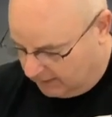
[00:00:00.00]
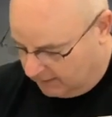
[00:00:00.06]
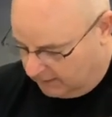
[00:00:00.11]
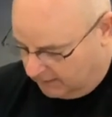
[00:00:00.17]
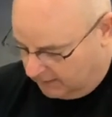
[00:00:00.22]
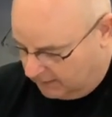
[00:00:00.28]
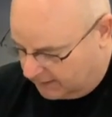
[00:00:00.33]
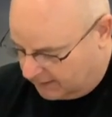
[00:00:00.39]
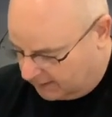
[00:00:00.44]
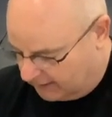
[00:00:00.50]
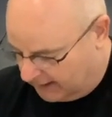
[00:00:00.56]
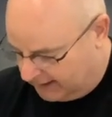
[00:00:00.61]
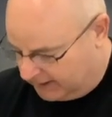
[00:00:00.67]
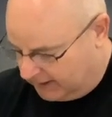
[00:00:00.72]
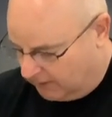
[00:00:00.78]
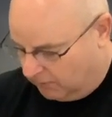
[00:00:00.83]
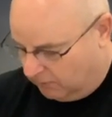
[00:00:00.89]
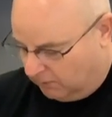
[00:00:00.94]
look like
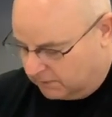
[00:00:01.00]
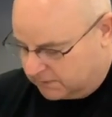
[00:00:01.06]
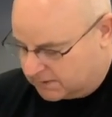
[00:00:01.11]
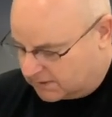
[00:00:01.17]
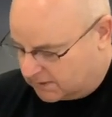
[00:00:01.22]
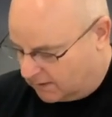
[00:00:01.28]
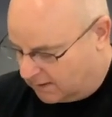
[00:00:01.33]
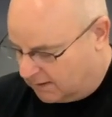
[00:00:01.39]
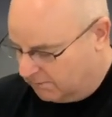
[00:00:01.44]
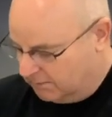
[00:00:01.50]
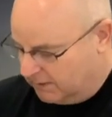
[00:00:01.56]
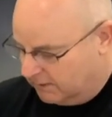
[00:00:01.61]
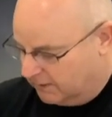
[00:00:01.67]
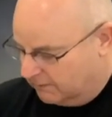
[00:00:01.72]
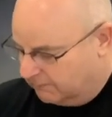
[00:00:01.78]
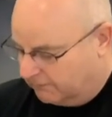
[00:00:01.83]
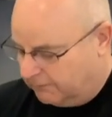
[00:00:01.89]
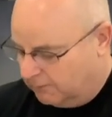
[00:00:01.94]
the old
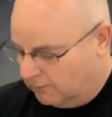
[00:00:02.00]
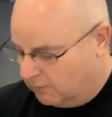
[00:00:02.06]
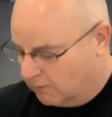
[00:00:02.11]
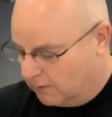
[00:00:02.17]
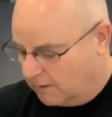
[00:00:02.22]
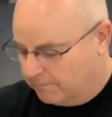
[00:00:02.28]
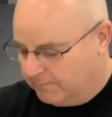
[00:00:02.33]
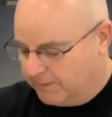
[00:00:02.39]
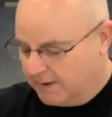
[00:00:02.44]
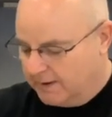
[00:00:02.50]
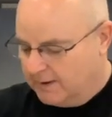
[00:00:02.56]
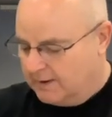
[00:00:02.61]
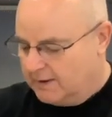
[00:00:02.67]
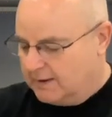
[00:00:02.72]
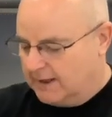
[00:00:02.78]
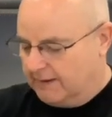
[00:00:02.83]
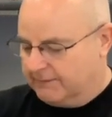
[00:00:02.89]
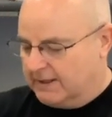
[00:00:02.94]
sawmill floor.
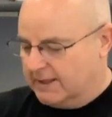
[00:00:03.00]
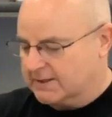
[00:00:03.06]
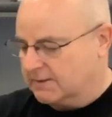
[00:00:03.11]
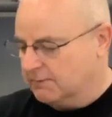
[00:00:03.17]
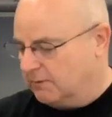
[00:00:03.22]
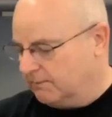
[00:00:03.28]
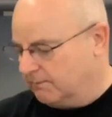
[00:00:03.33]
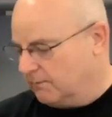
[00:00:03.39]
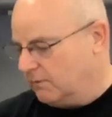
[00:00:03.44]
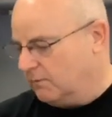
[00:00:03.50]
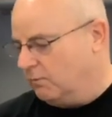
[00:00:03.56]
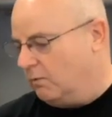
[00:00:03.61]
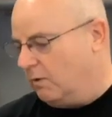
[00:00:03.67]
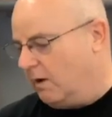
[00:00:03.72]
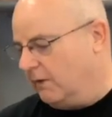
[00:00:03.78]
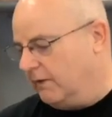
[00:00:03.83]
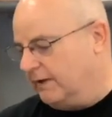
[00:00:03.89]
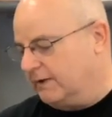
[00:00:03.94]
I've got some
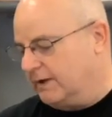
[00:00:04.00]
walnut